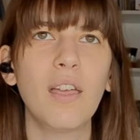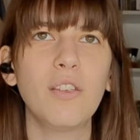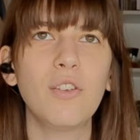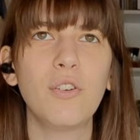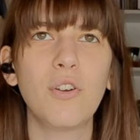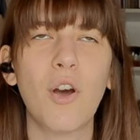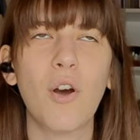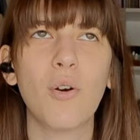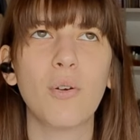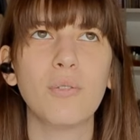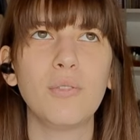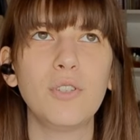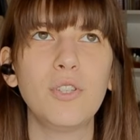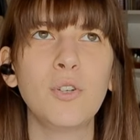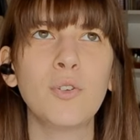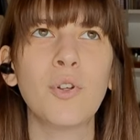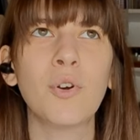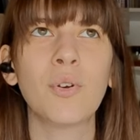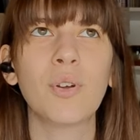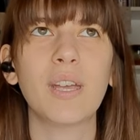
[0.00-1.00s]
you know,
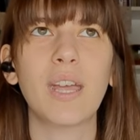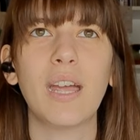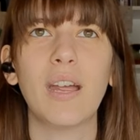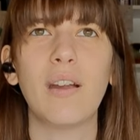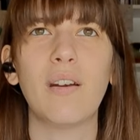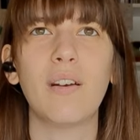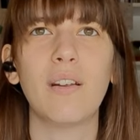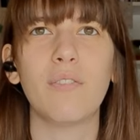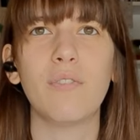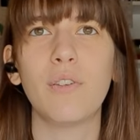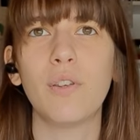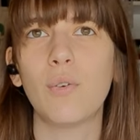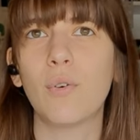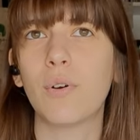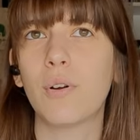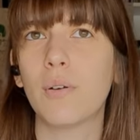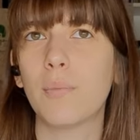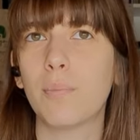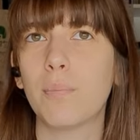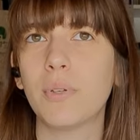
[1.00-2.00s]
you don't care if
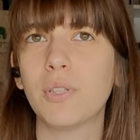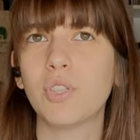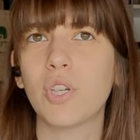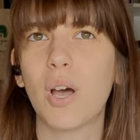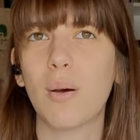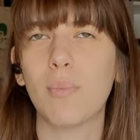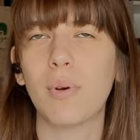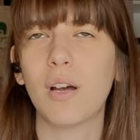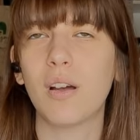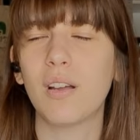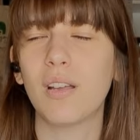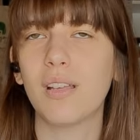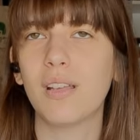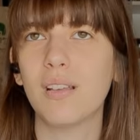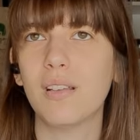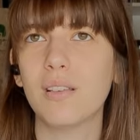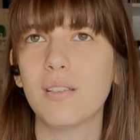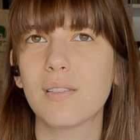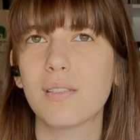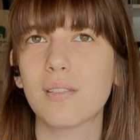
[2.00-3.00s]
your pajama
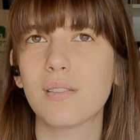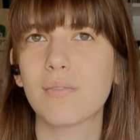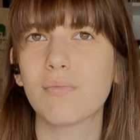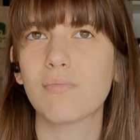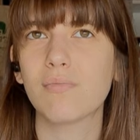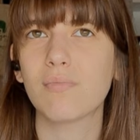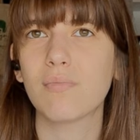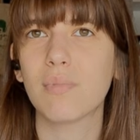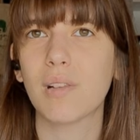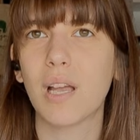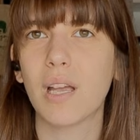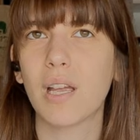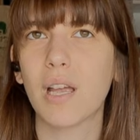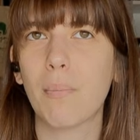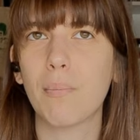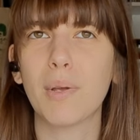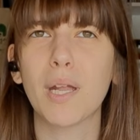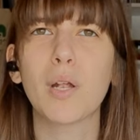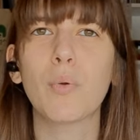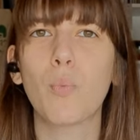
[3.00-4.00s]
is like
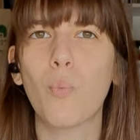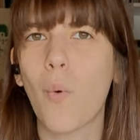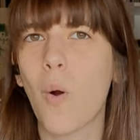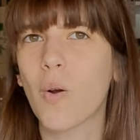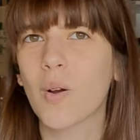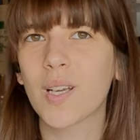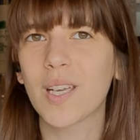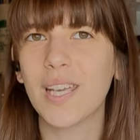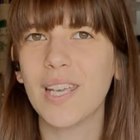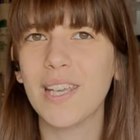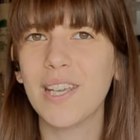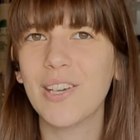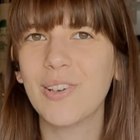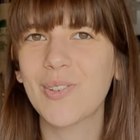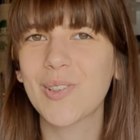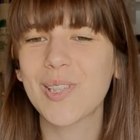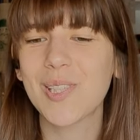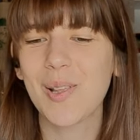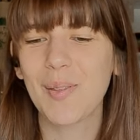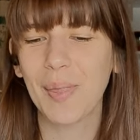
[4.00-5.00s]
a bit wonky
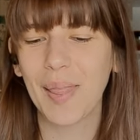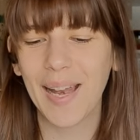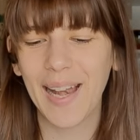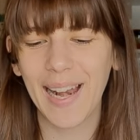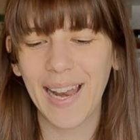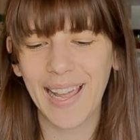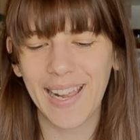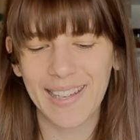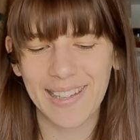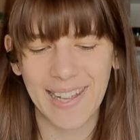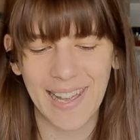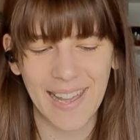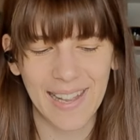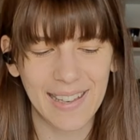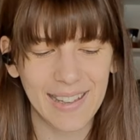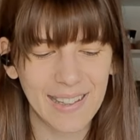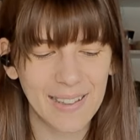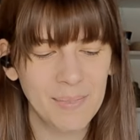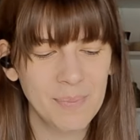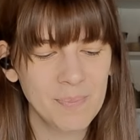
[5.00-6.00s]
or something like
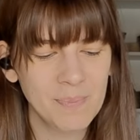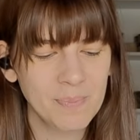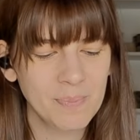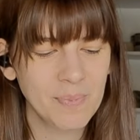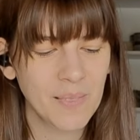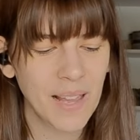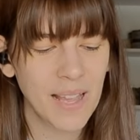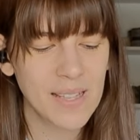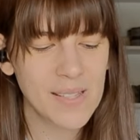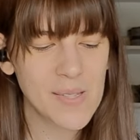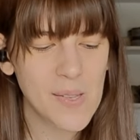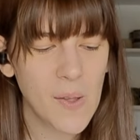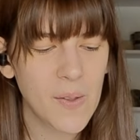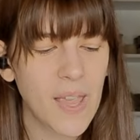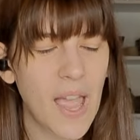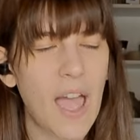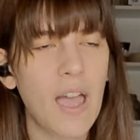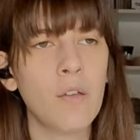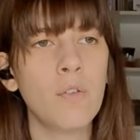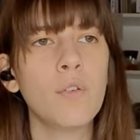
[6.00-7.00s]
that. So
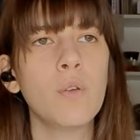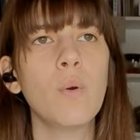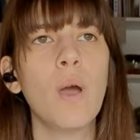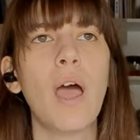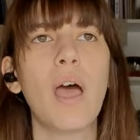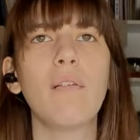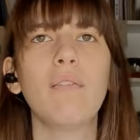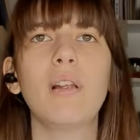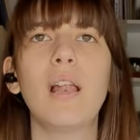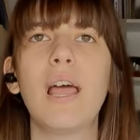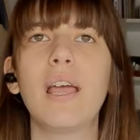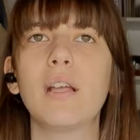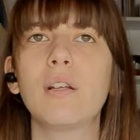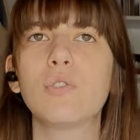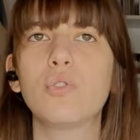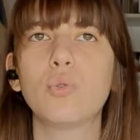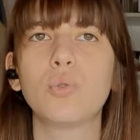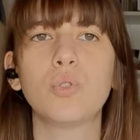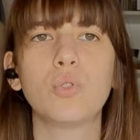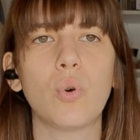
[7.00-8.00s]
yeah, if you have
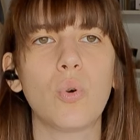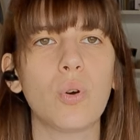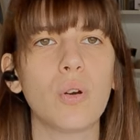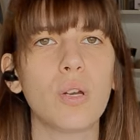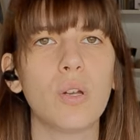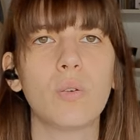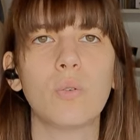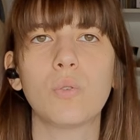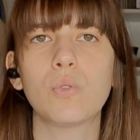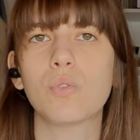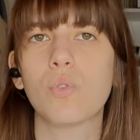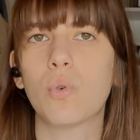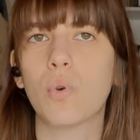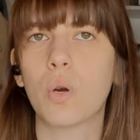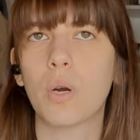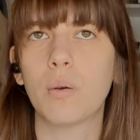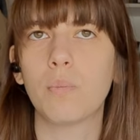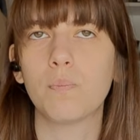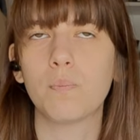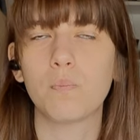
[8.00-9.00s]
like tutorials
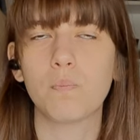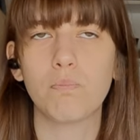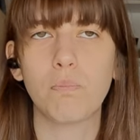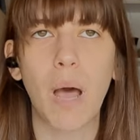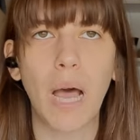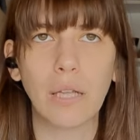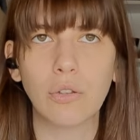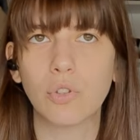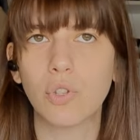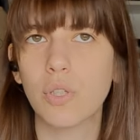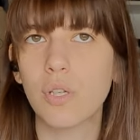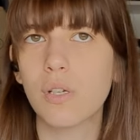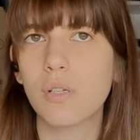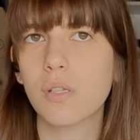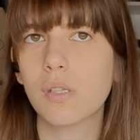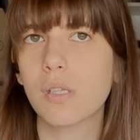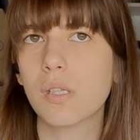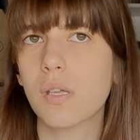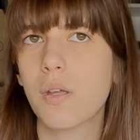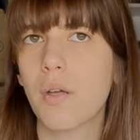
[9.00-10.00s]
or
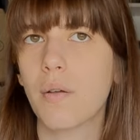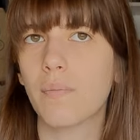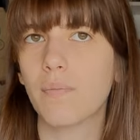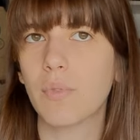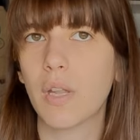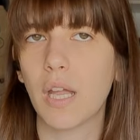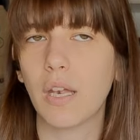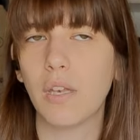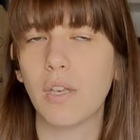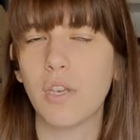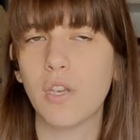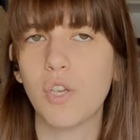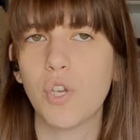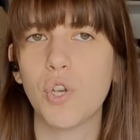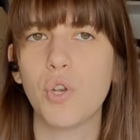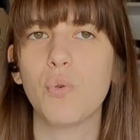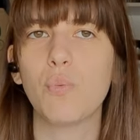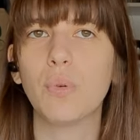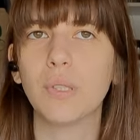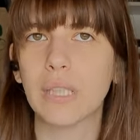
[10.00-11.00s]
patterns that
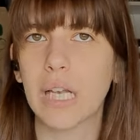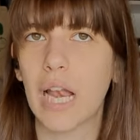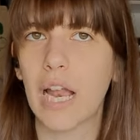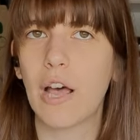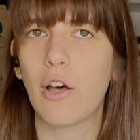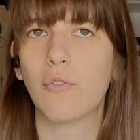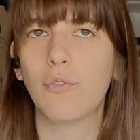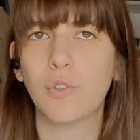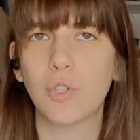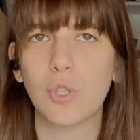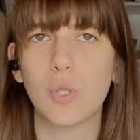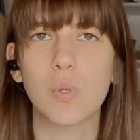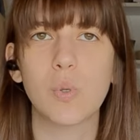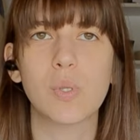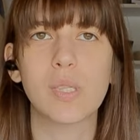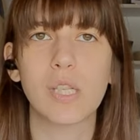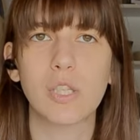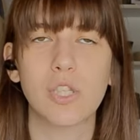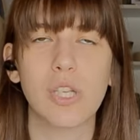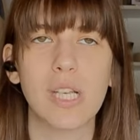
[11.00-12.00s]
you would love to
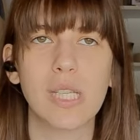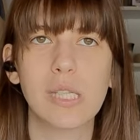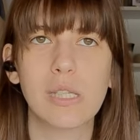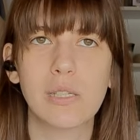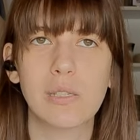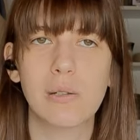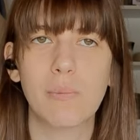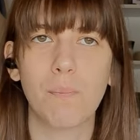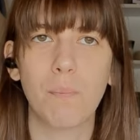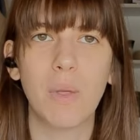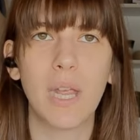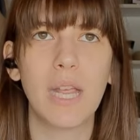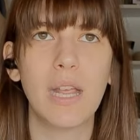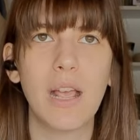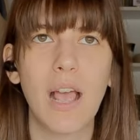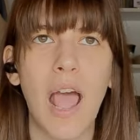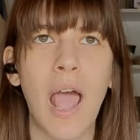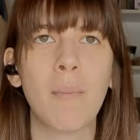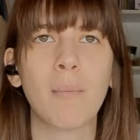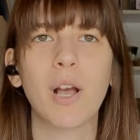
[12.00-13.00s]
suggest
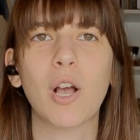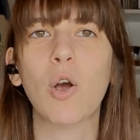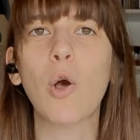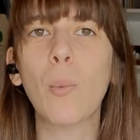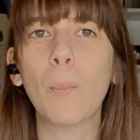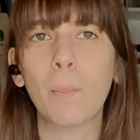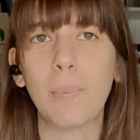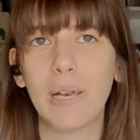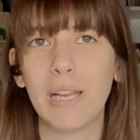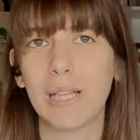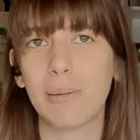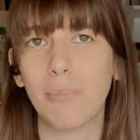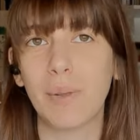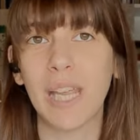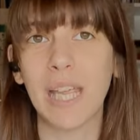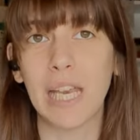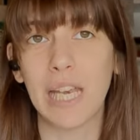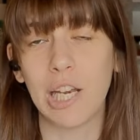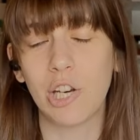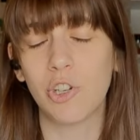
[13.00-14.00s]
me, I'm a complete
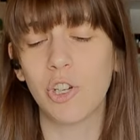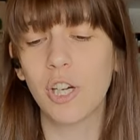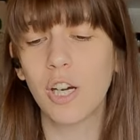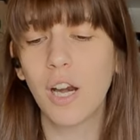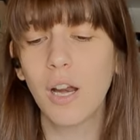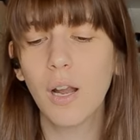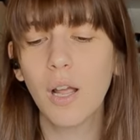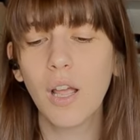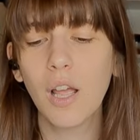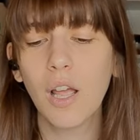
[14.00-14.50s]
beginner,